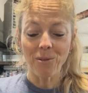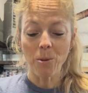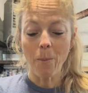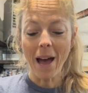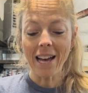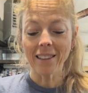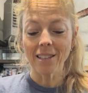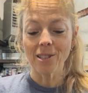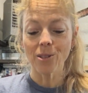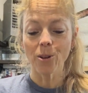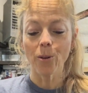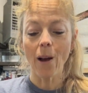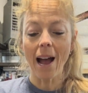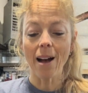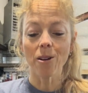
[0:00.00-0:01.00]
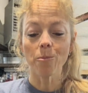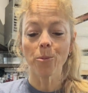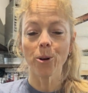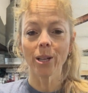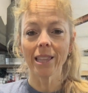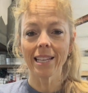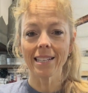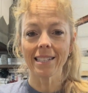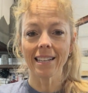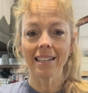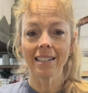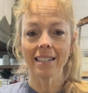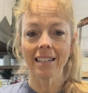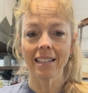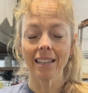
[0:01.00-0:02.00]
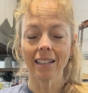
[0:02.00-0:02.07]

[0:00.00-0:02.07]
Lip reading: back the screw out, put this into the